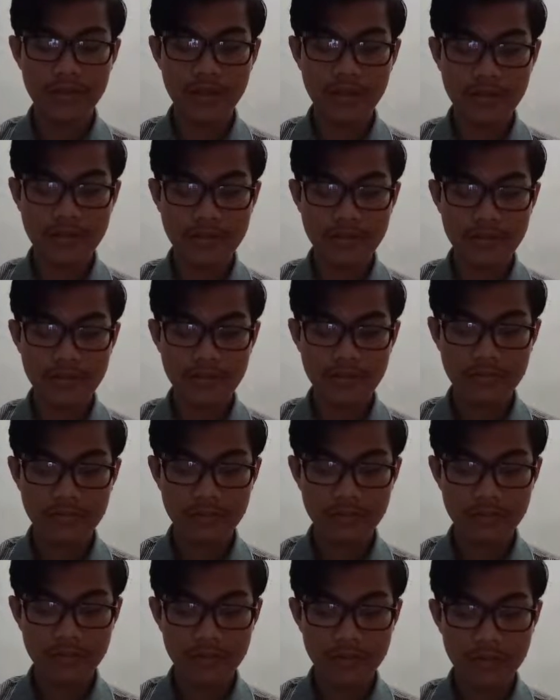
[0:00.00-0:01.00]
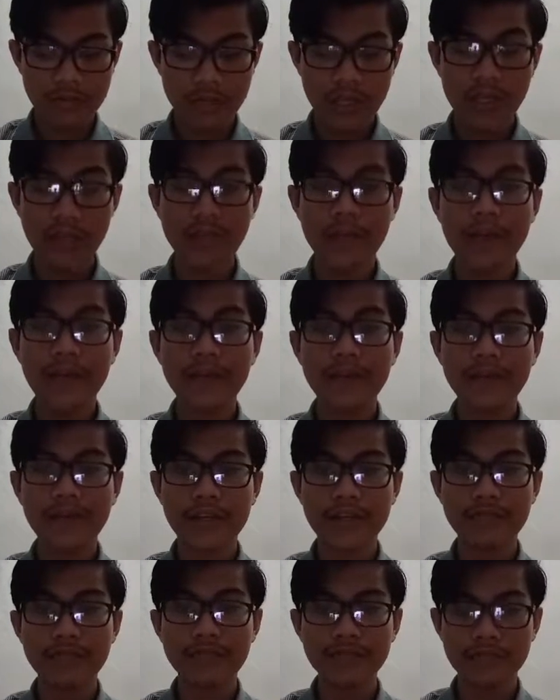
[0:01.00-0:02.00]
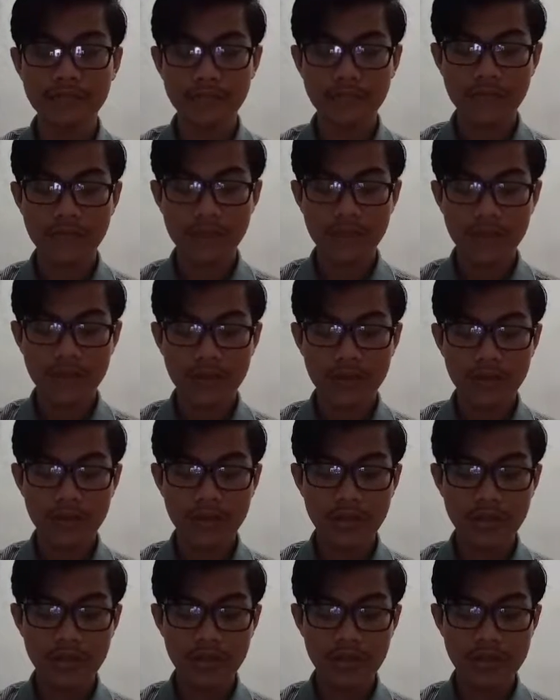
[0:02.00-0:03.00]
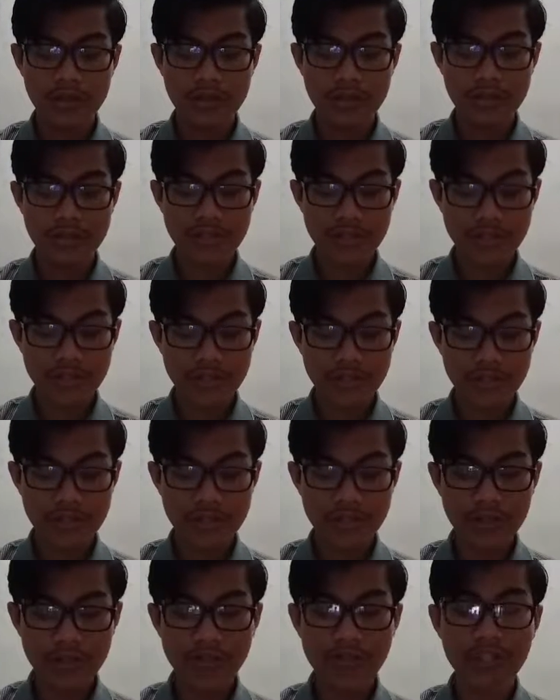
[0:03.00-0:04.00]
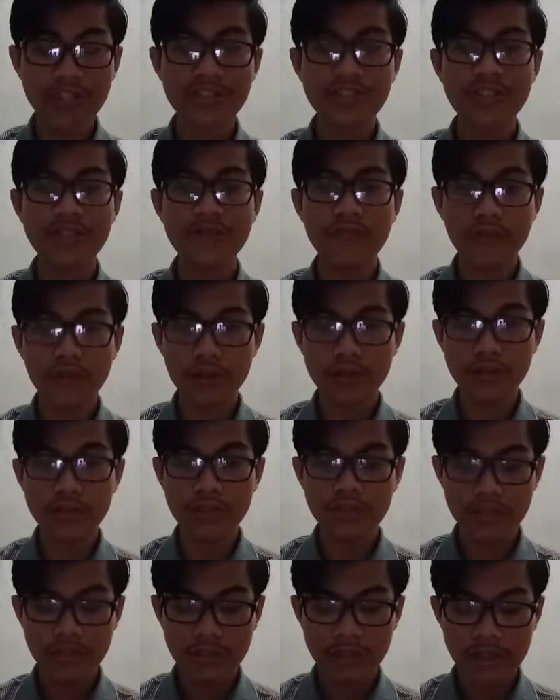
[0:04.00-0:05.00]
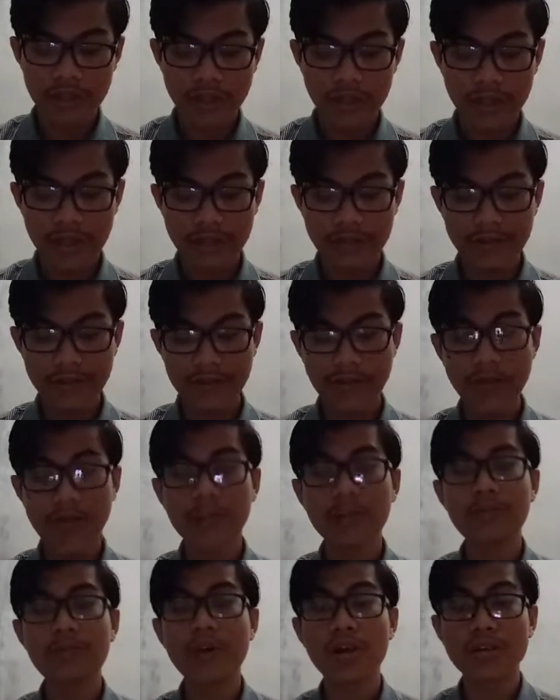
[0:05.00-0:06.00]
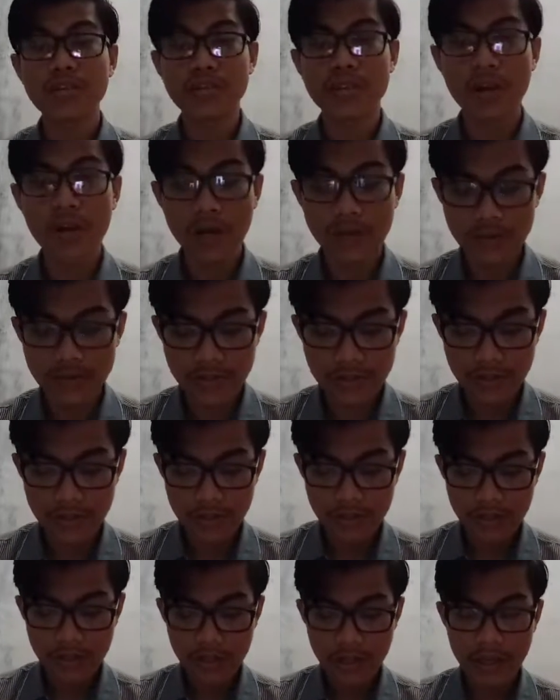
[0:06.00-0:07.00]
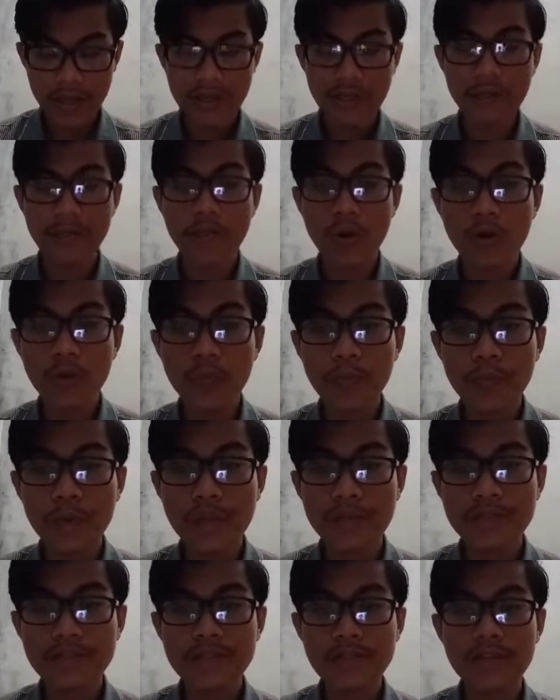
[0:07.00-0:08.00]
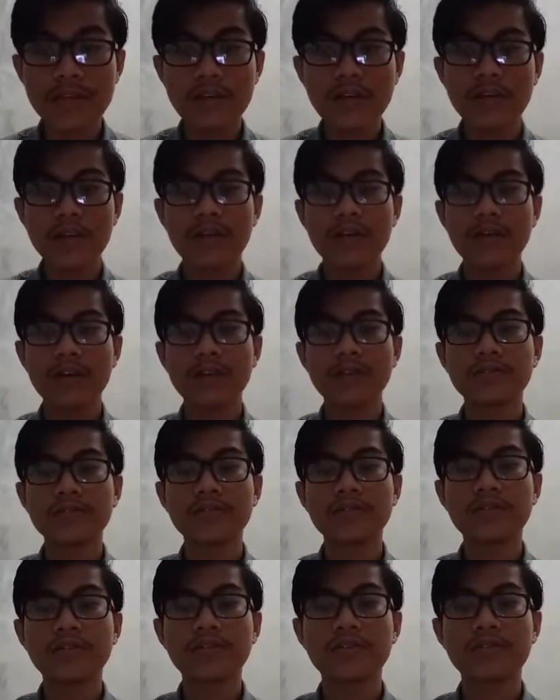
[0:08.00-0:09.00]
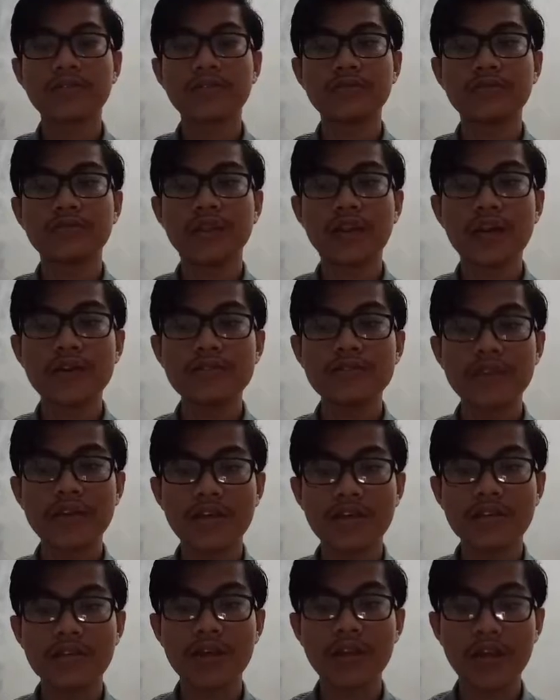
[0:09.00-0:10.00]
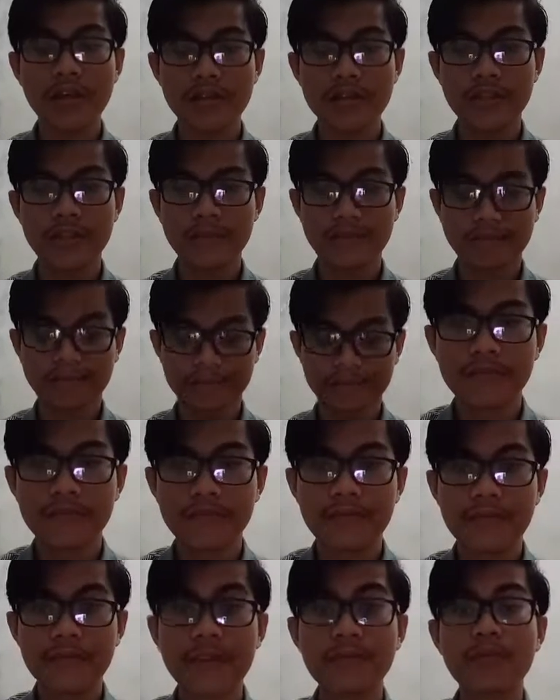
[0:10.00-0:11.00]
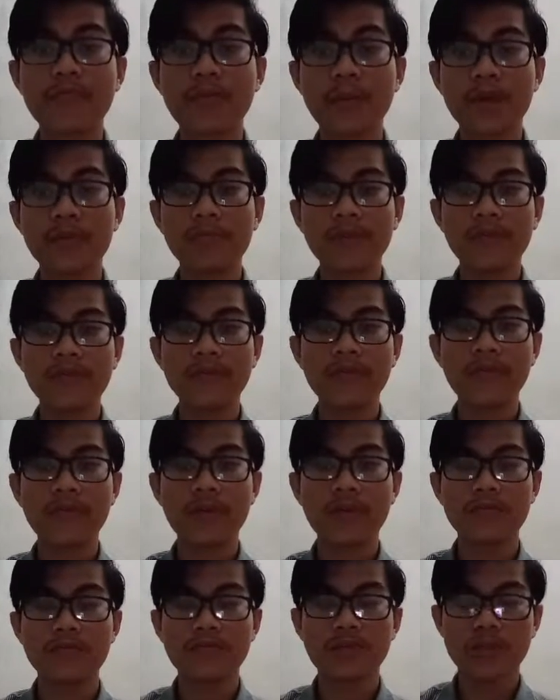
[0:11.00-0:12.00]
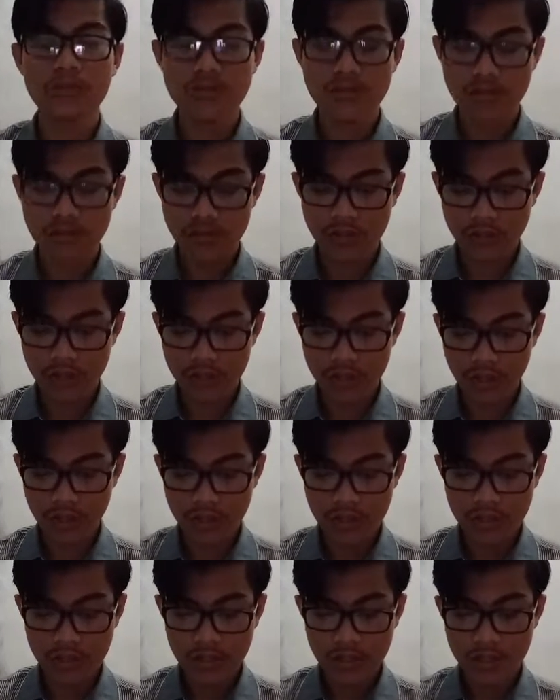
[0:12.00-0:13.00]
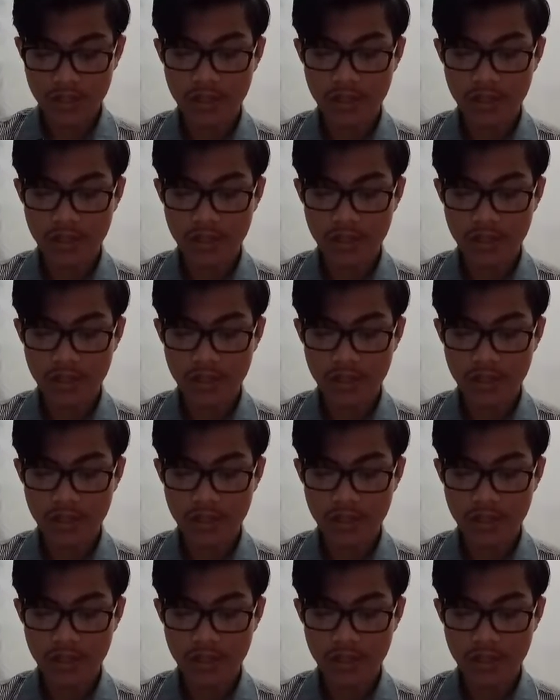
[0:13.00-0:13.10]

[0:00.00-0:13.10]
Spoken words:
is in England, 13 Gifford, and the Elmer's house, and the monk piece, and the last is London. The problem from this story